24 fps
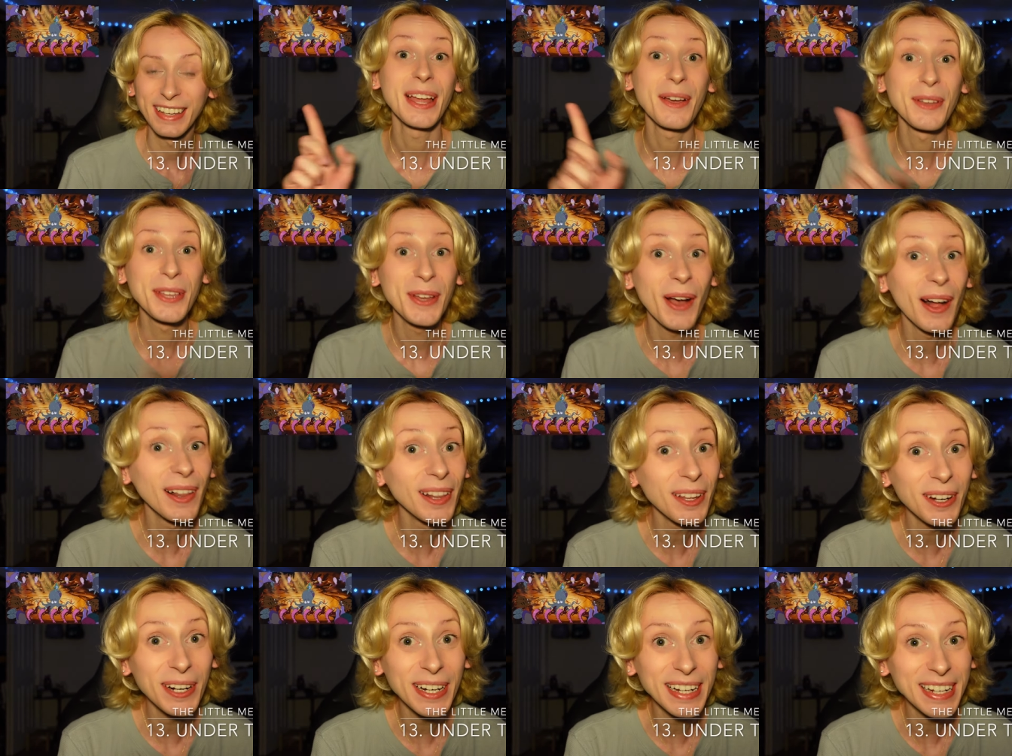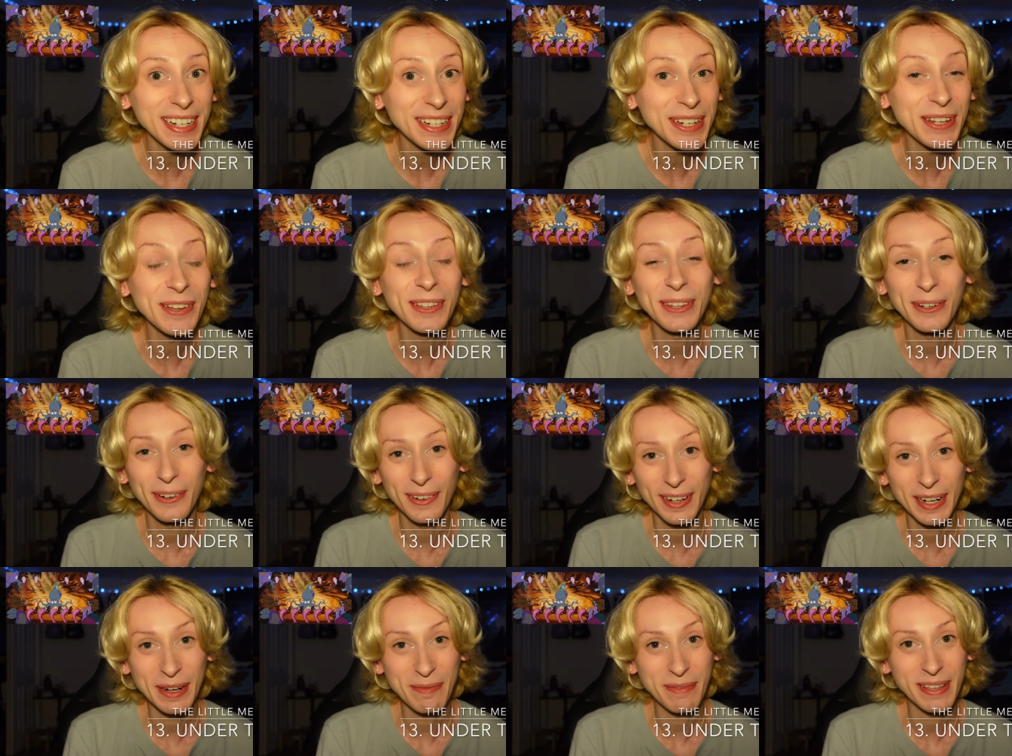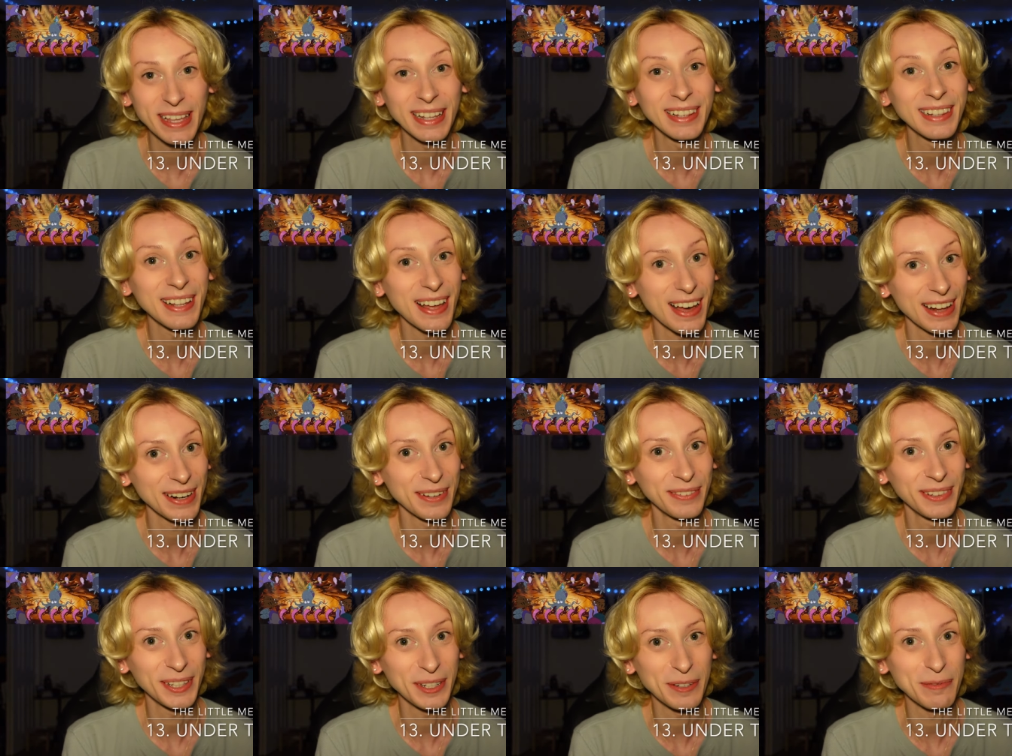Now y'all already knew there were gonna be a lot
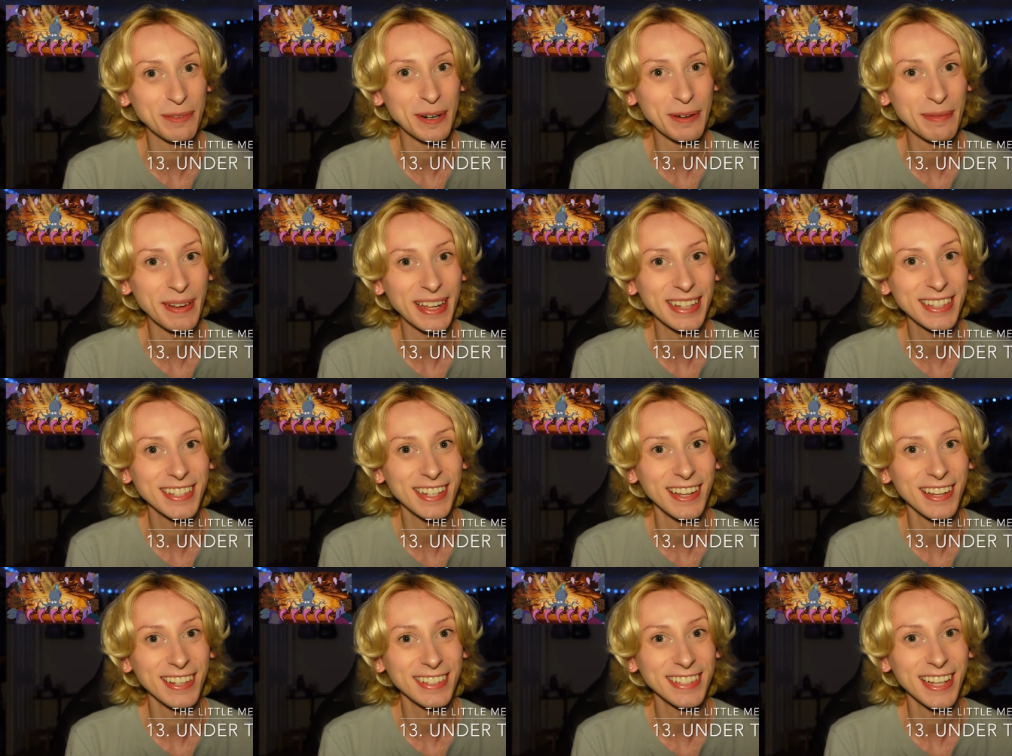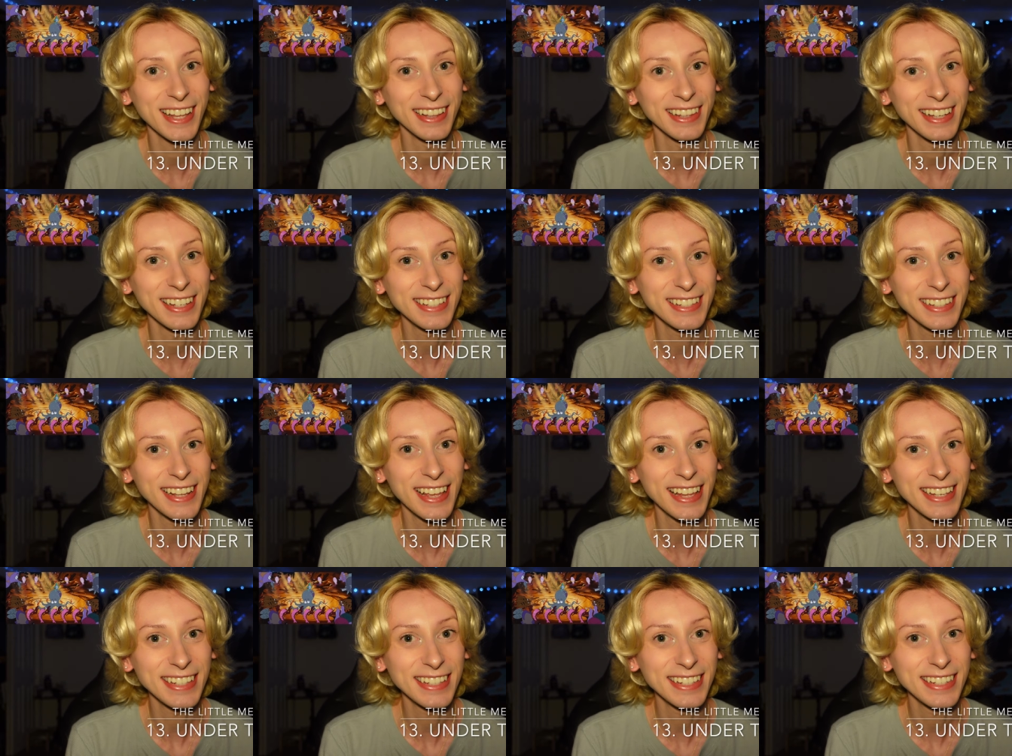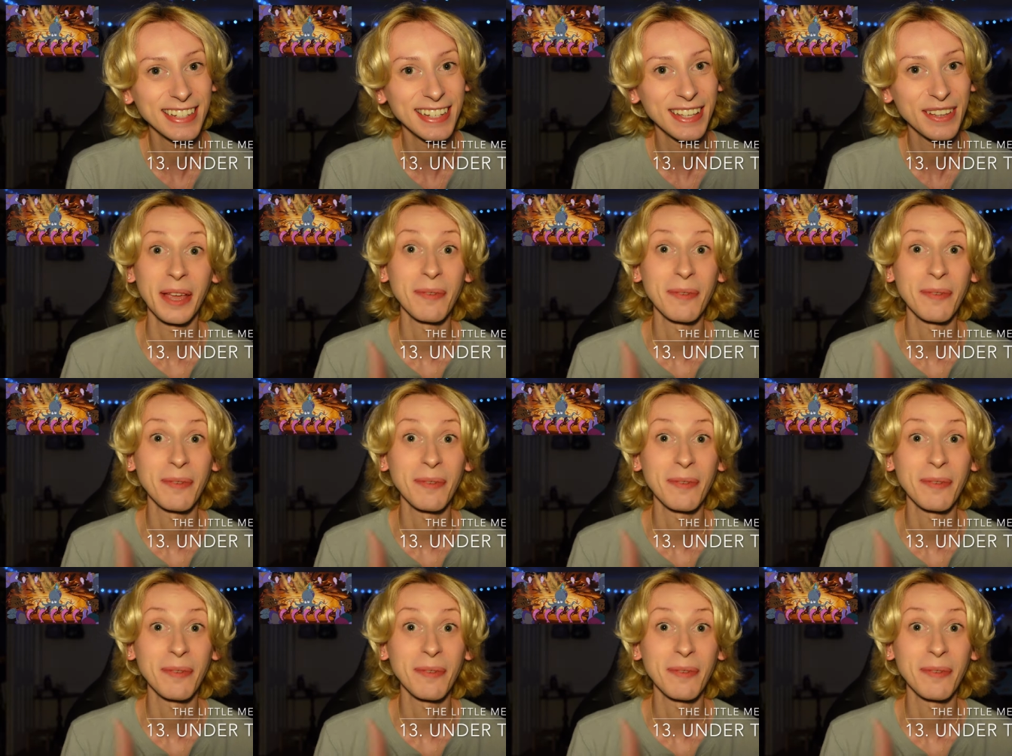of Little Mermaid songs on this list.